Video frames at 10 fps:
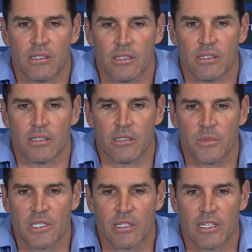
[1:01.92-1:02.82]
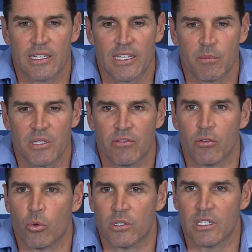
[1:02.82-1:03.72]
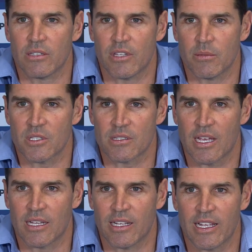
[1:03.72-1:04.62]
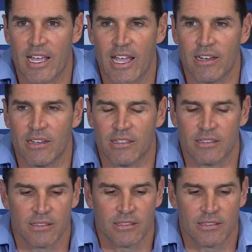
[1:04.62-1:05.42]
And to let them give them the start they had. They